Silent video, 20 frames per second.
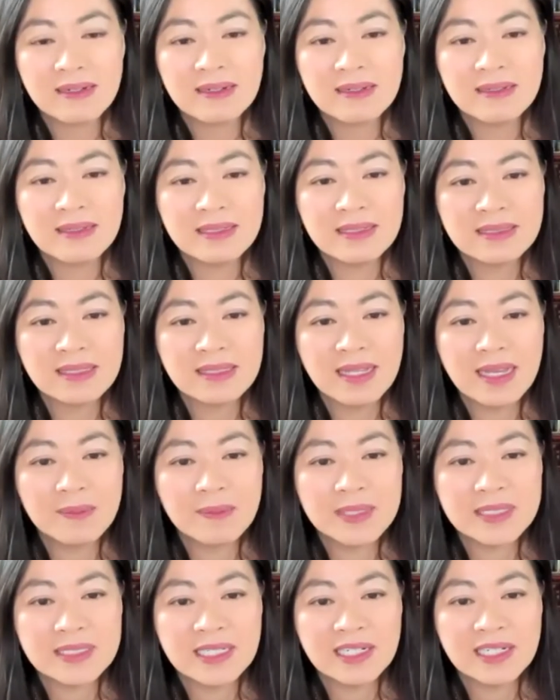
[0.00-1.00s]
These
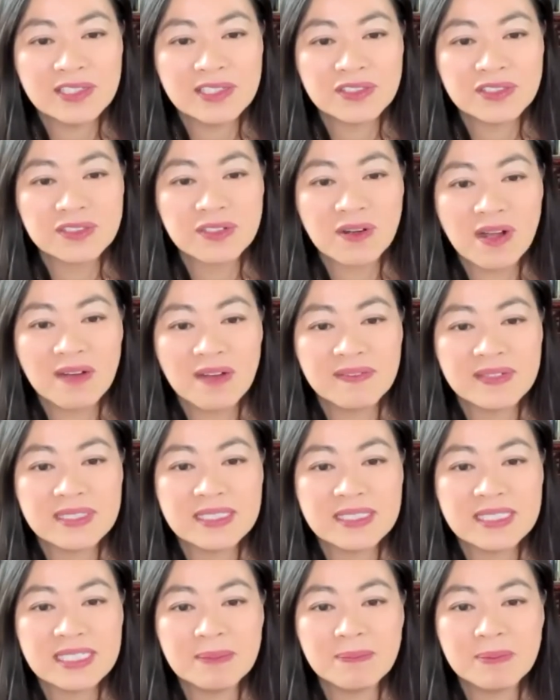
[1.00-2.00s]
lamentations are often
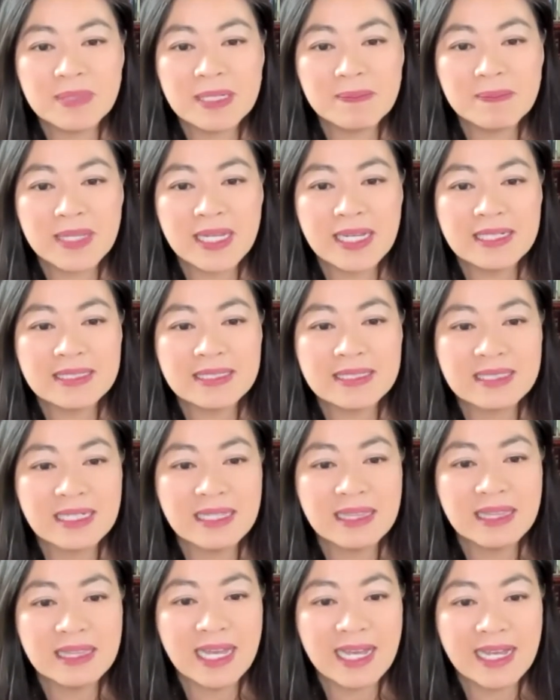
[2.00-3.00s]
deeply placed
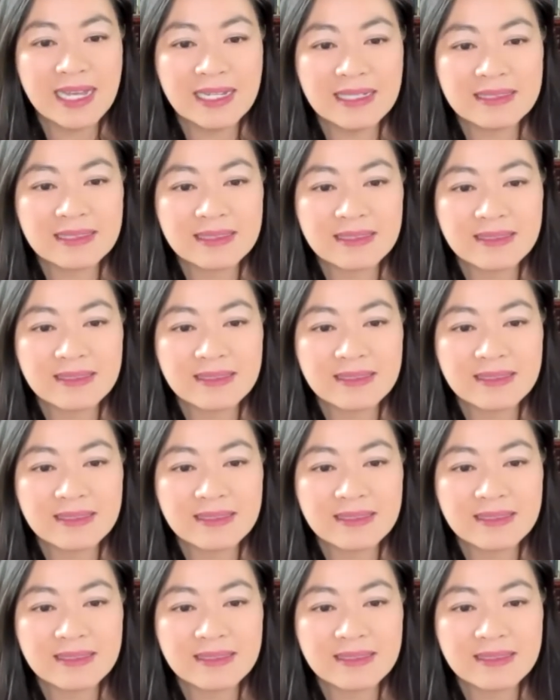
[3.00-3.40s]
in land.